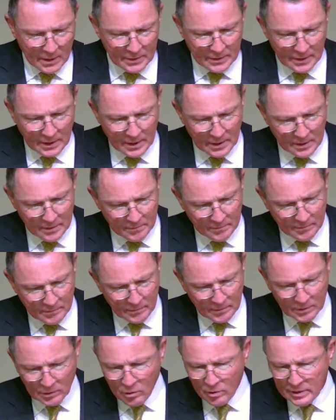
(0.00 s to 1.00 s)
The
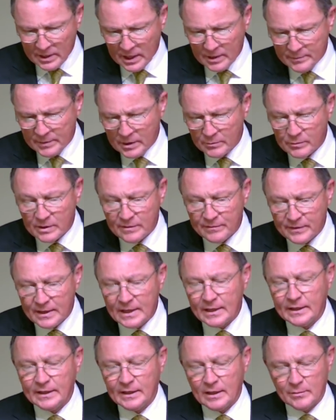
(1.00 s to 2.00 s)
Lord had been
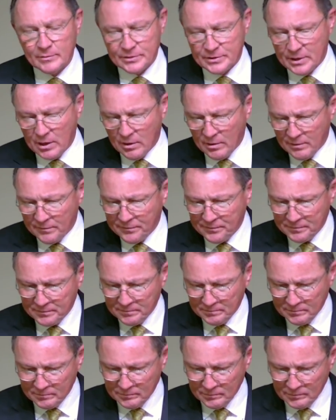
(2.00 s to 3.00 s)
revealing himself
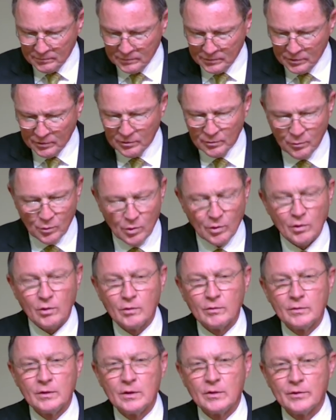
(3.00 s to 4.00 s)
to the
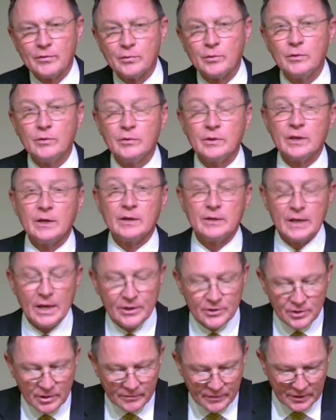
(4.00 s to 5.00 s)
world through the
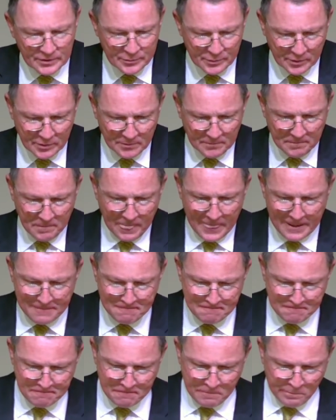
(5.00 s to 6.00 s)
nation of Israel.
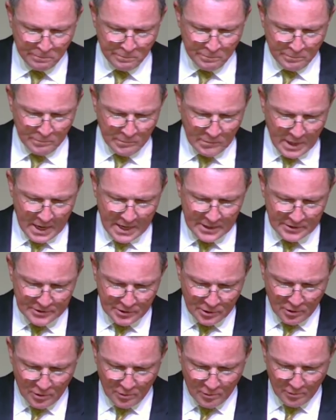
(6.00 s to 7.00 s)
And
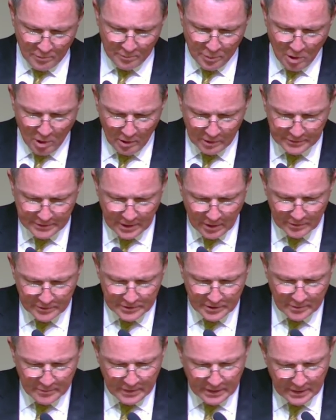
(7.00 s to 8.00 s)
so Paul
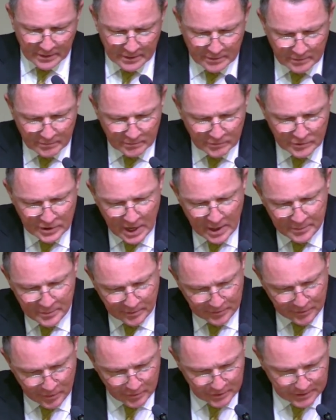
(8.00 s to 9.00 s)
tells them in
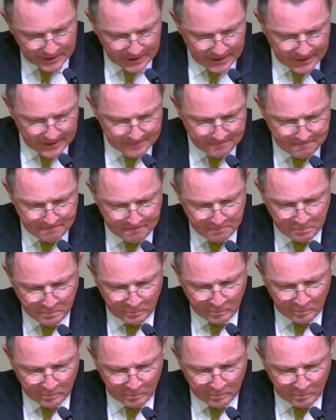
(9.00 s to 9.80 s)
chapter 13,